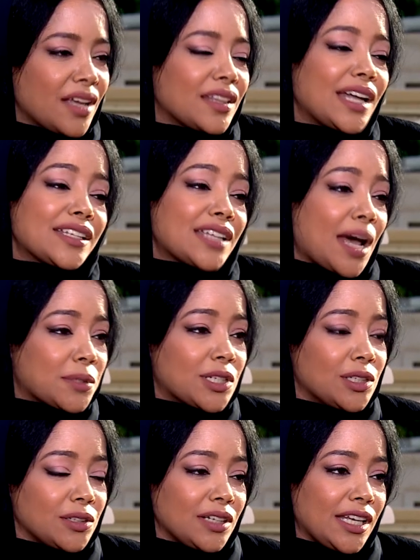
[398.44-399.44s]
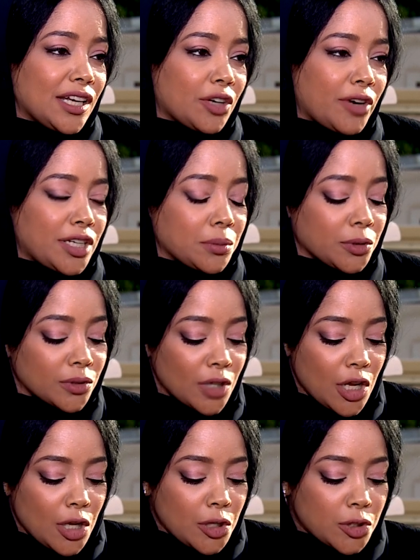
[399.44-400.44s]
That's absolutely incredible.
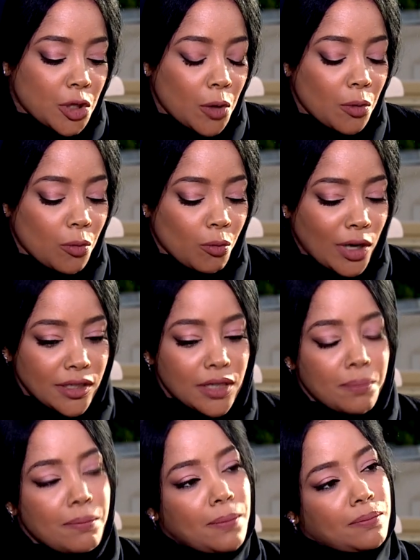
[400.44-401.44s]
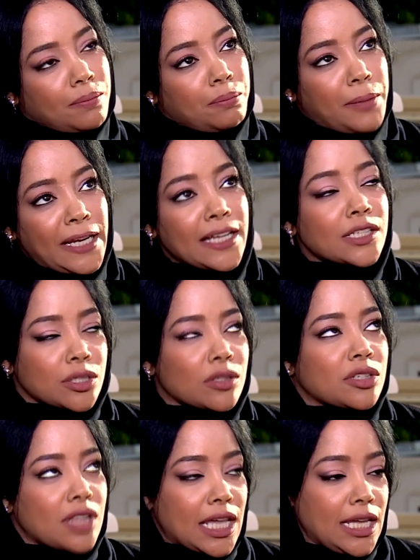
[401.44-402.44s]
So, one of the biggest
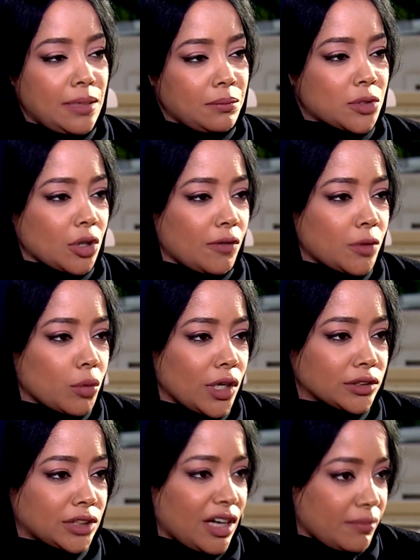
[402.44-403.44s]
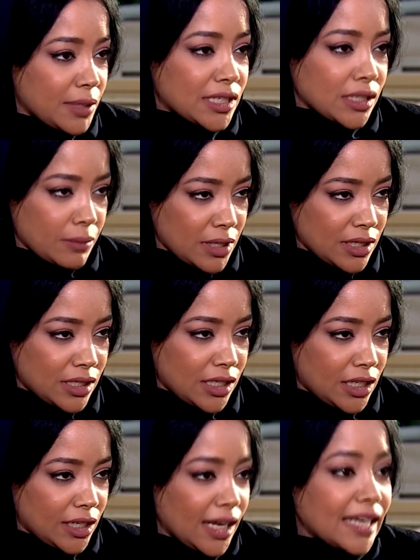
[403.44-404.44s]
themes of the World Government Summit this
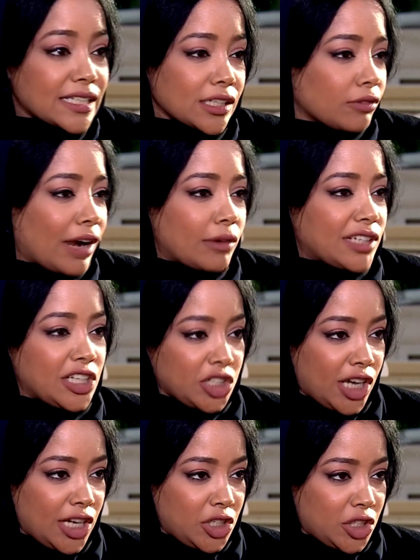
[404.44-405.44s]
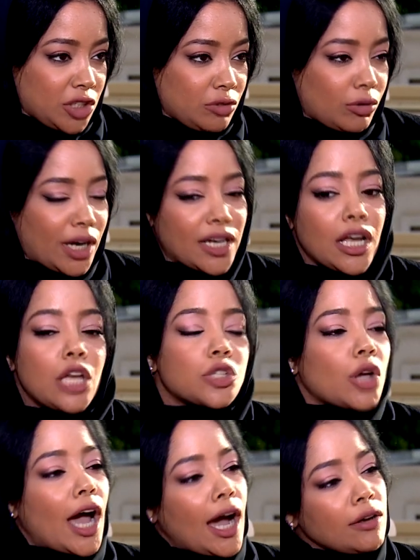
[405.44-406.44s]
year is around education, right? right?
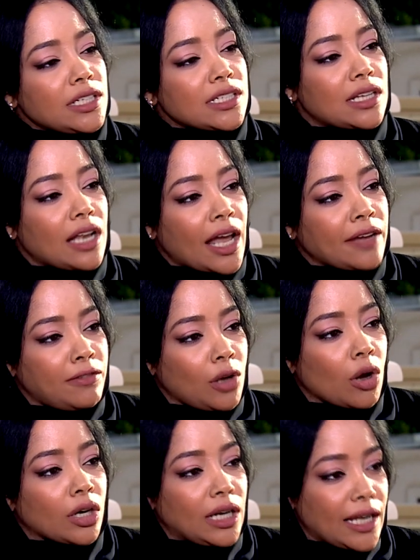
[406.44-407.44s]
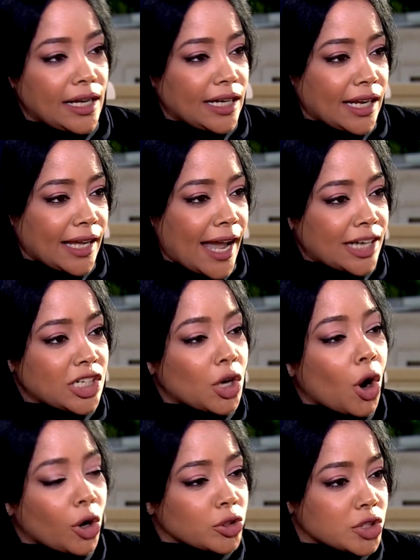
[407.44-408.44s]
So how does lifelong learning actually
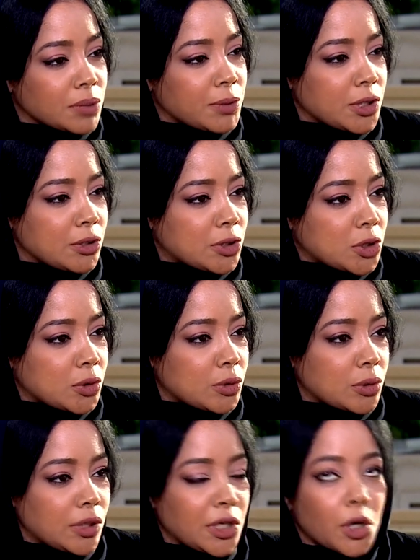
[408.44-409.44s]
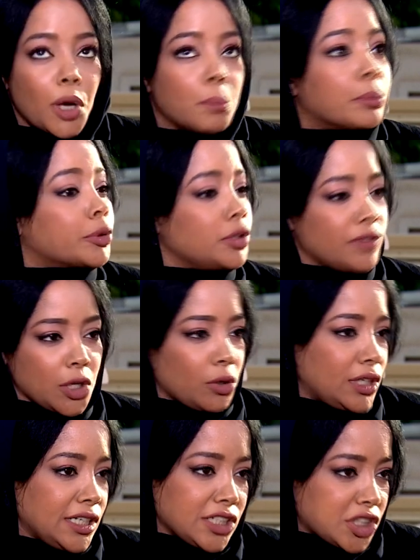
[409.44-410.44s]
contribute to you know improving your
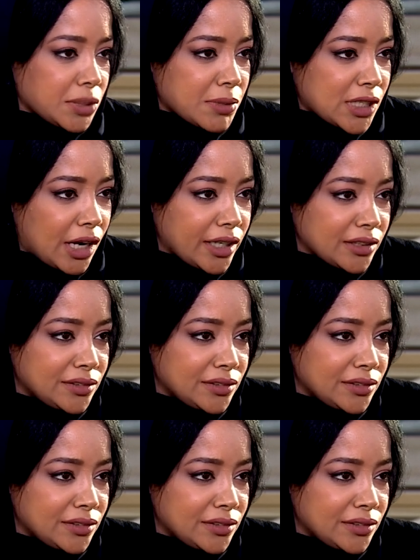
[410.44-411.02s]
leadership style?